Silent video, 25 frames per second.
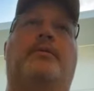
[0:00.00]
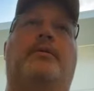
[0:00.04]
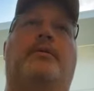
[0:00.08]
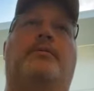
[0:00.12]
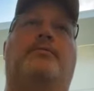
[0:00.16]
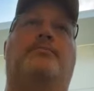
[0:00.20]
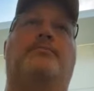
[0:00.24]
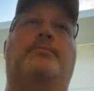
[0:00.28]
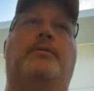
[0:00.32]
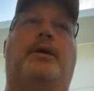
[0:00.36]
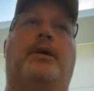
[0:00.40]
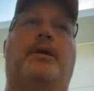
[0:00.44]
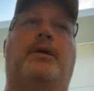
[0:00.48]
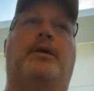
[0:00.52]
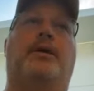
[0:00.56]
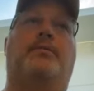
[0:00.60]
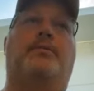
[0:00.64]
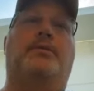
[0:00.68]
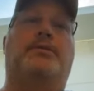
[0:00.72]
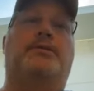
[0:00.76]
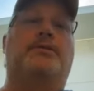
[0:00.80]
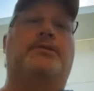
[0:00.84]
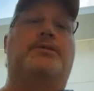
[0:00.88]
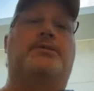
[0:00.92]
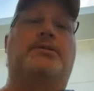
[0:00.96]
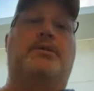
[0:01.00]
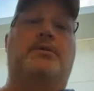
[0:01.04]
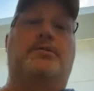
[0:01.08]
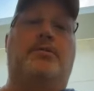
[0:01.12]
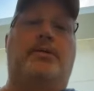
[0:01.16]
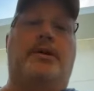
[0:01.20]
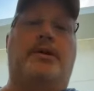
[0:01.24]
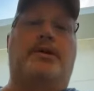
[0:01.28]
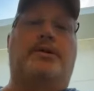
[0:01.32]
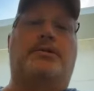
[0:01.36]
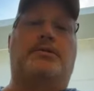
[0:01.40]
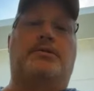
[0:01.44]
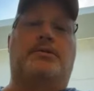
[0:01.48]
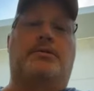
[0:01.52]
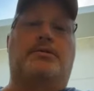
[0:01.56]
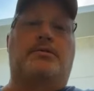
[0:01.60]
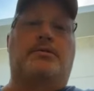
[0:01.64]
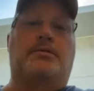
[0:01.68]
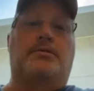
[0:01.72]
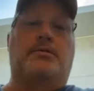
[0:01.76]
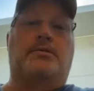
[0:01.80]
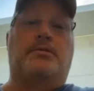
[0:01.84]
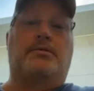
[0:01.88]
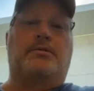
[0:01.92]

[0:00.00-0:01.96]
of May, which is two weeks